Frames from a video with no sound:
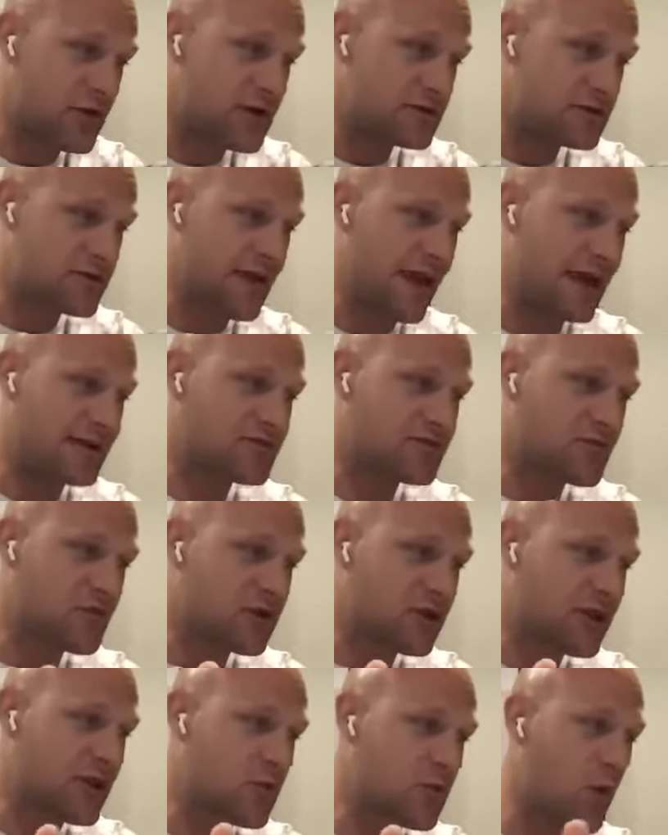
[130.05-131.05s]
So that's
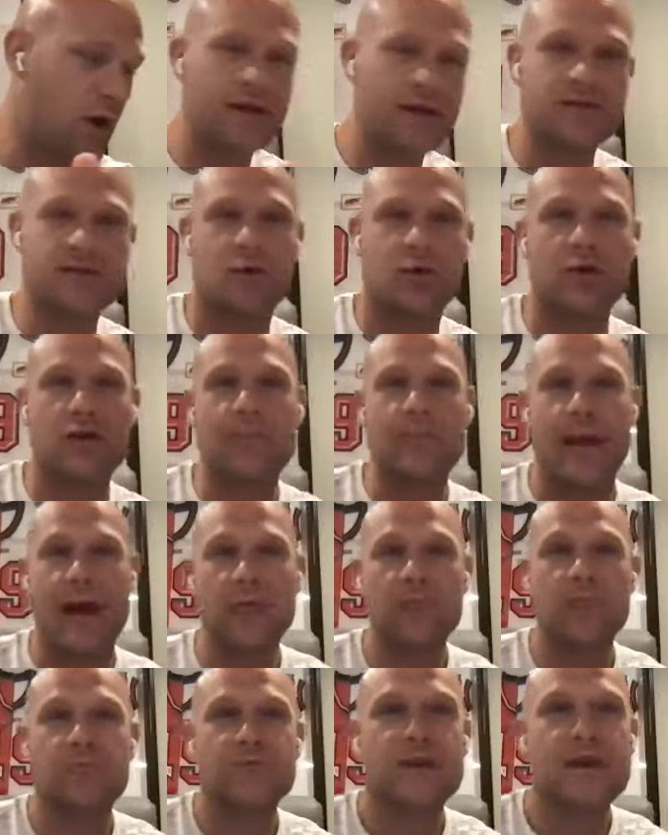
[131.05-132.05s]
really what it's all
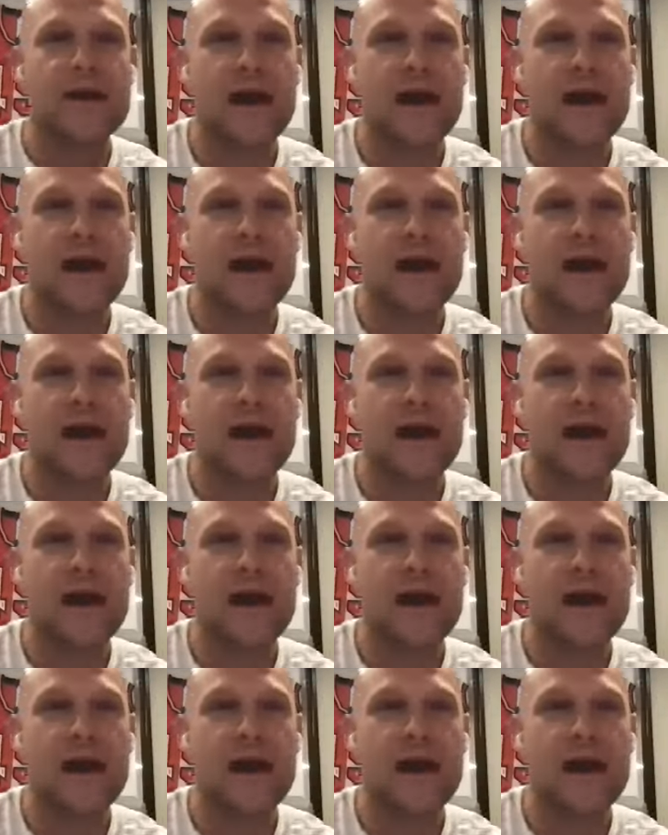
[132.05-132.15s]
about.